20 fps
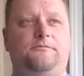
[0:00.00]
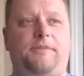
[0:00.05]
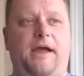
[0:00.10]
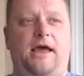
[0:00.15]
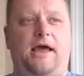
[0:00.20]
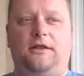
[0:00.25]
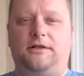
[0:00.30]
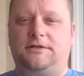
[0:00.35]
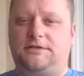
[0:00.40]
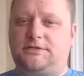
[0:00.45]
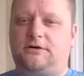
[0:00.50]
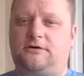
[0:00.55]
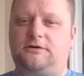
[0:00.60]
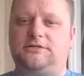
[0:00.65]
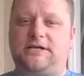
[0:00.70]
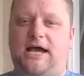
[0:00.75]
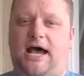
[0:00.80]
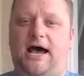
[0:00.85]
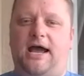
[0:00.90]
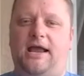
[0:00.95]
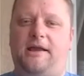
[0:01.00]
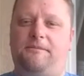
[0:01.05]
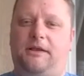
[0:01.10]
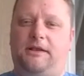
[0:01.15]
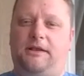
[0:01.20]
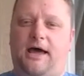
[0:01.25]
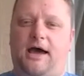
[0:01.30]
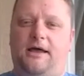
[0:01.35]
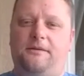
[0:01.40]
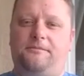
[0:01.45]
balance her time a
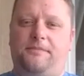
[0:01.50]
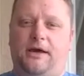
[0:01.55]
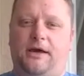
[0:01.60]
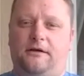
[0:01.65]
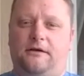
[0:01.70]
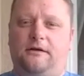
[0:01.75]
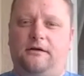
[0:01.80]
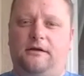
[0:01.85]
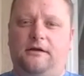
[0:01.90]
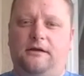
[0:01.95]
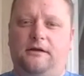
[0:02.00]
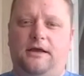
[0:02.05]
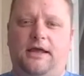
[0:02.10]
lot better